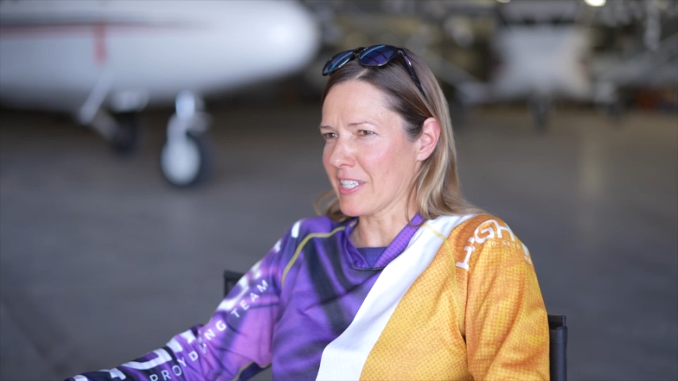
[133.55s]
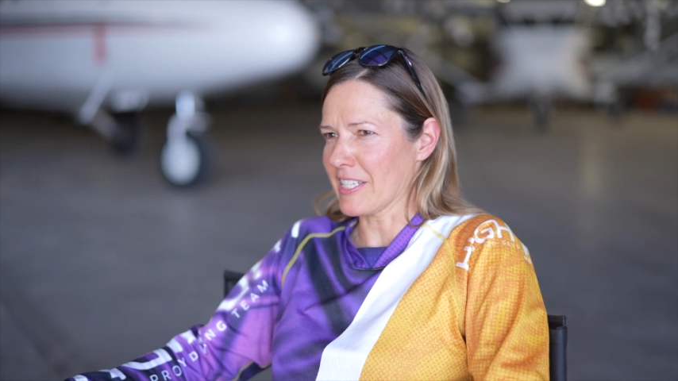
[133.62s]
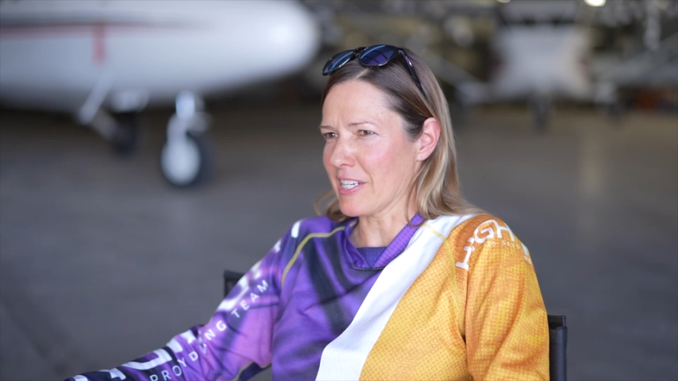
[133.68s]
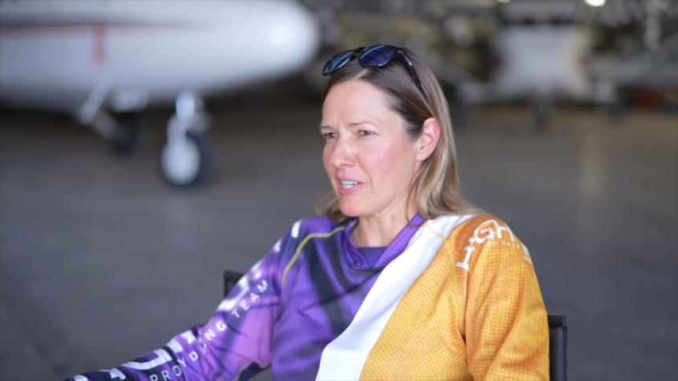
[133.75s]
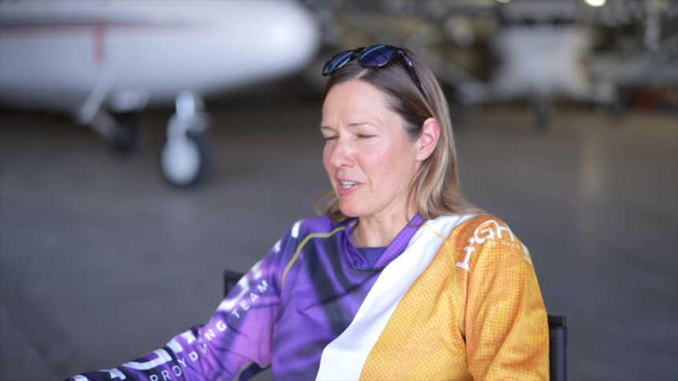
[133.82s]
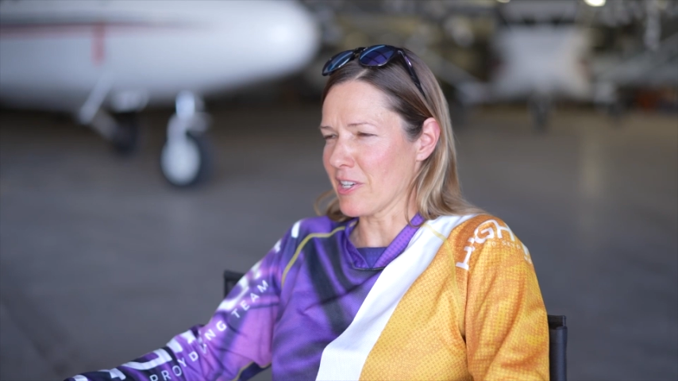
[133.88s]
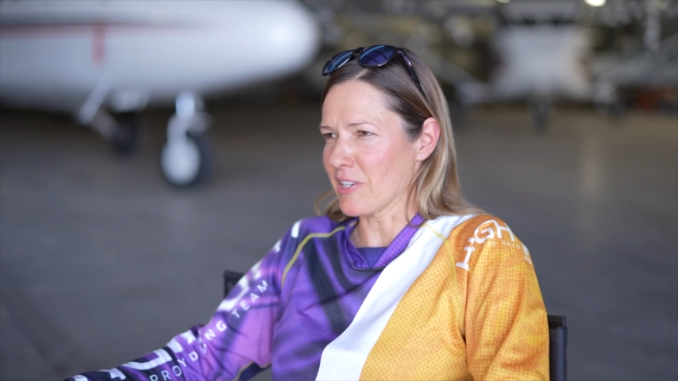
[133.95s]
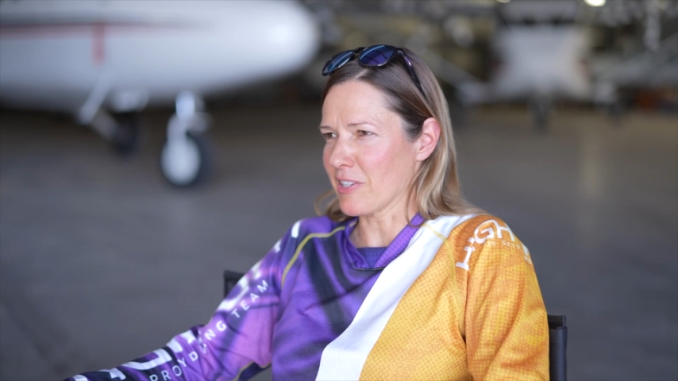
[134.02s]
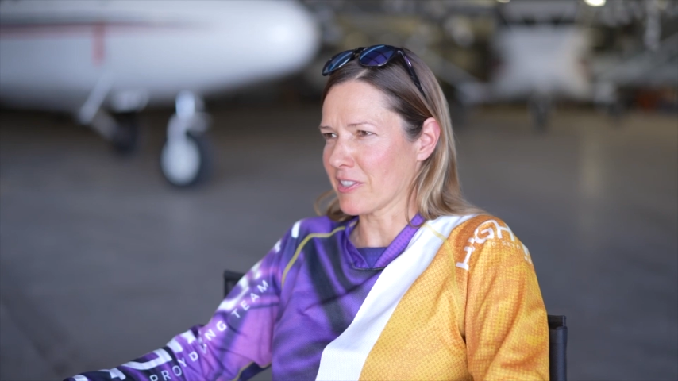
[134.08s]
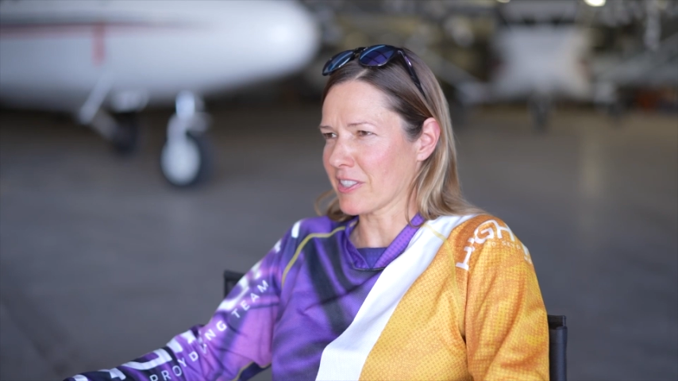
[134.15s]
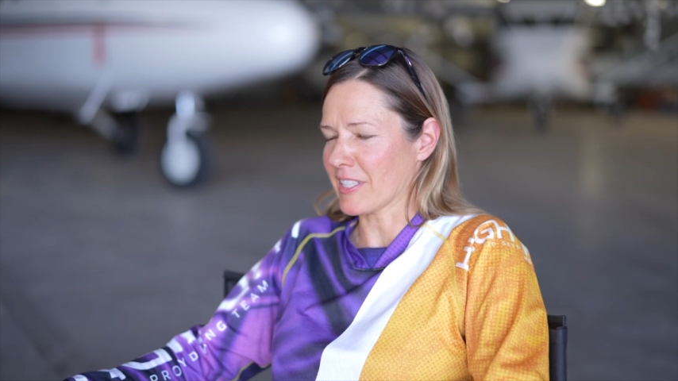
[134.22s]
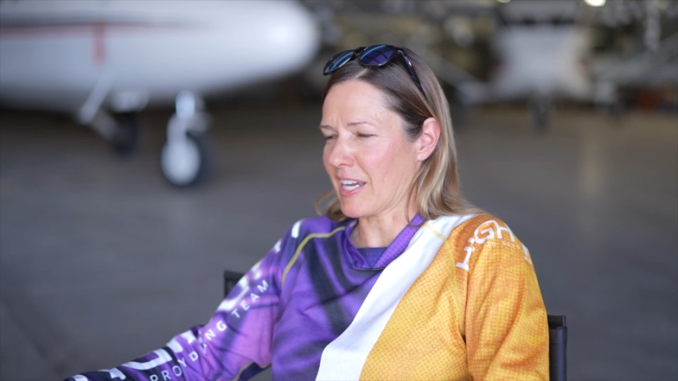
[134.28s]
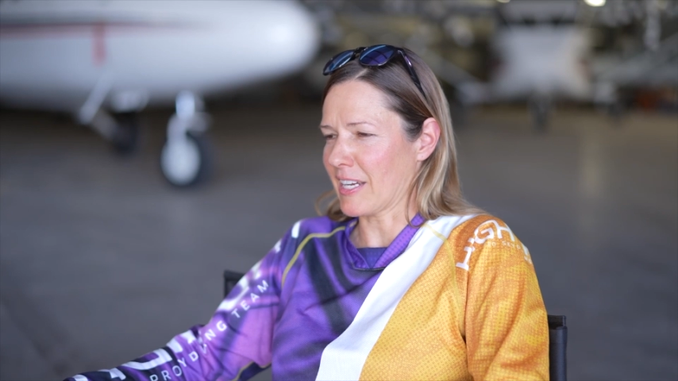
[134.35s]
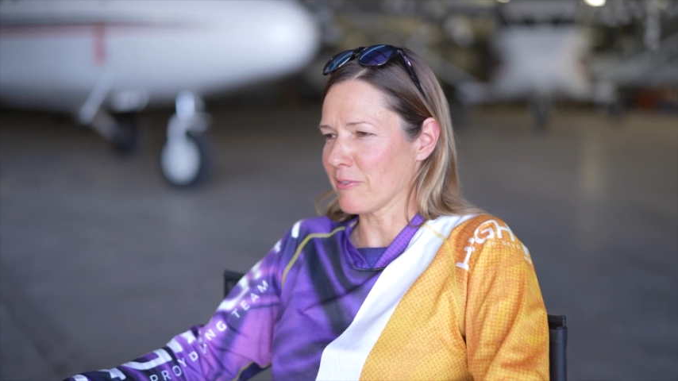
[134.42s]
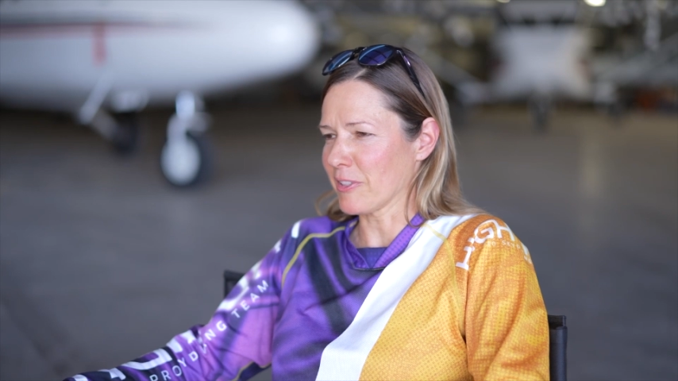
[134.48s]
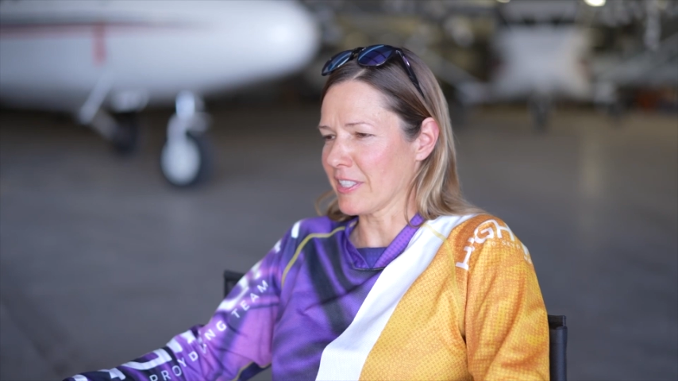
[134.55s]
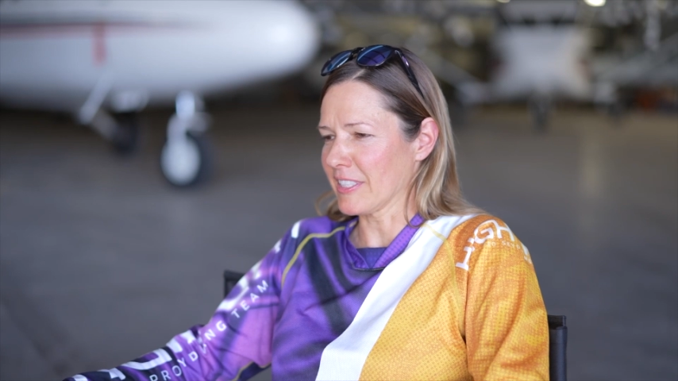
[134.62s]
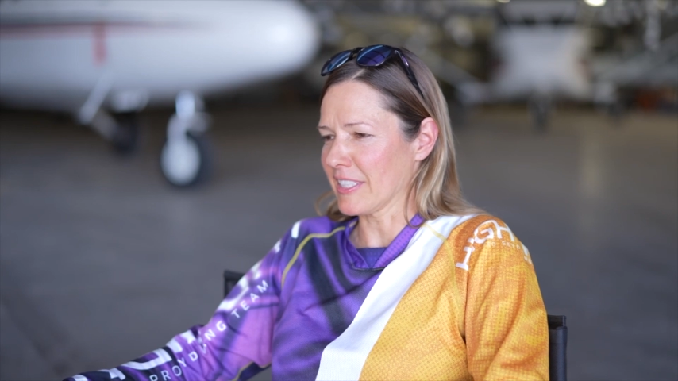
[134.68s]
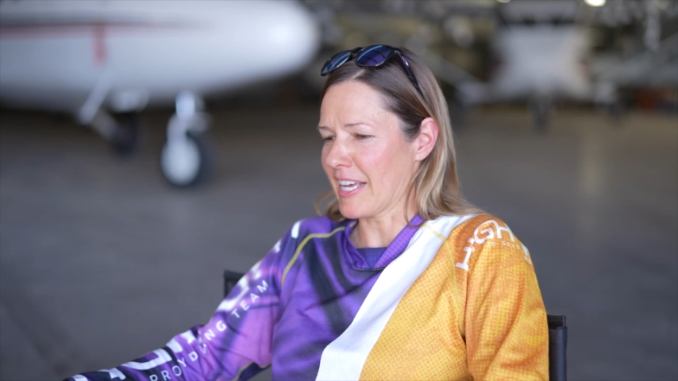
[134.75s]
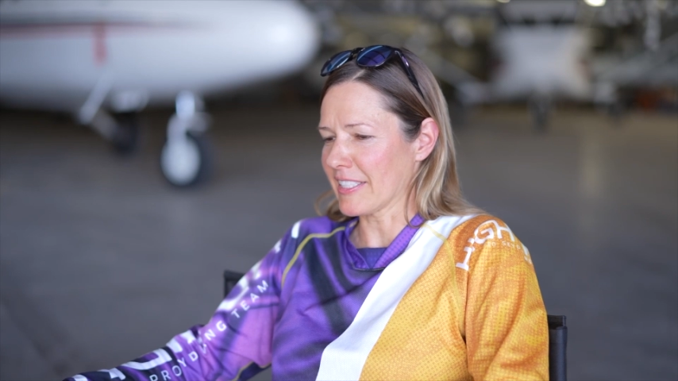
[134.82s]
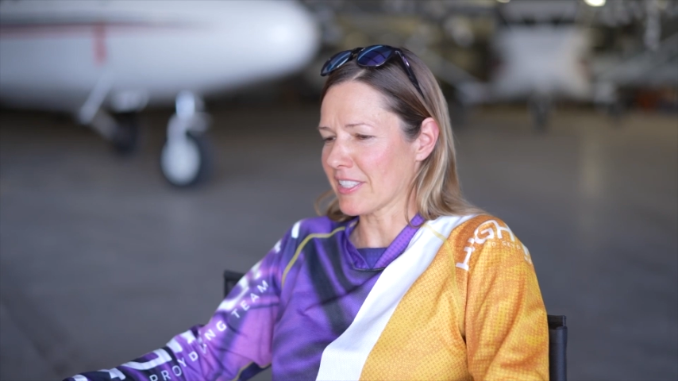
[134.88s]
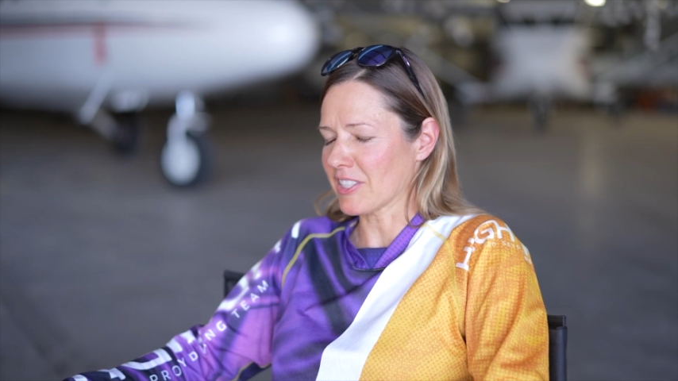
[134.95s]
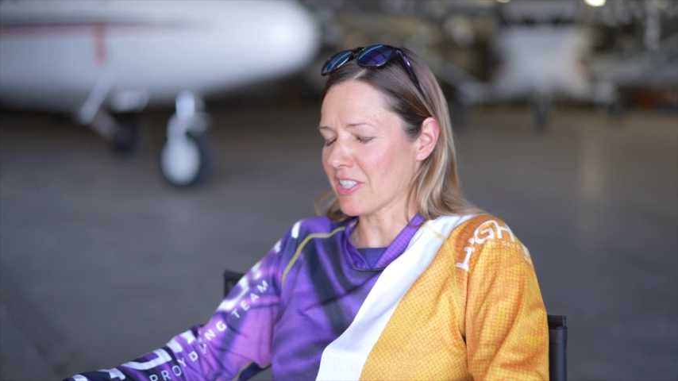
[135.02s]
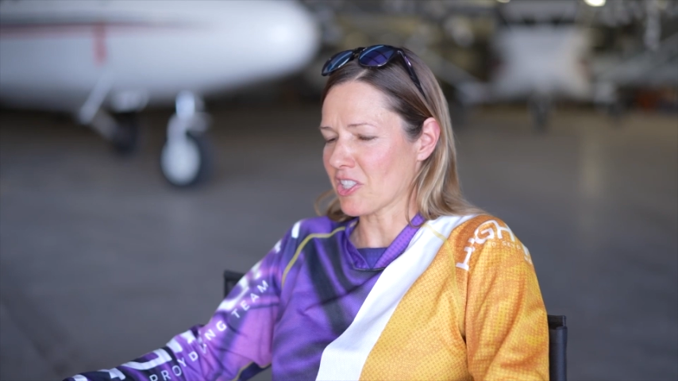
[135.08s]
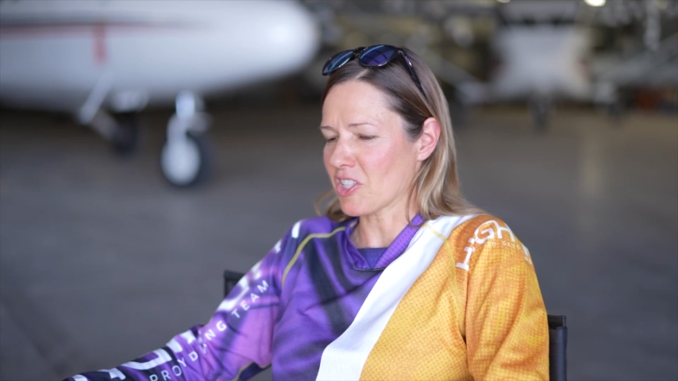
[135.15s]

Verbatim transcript: years, I've realized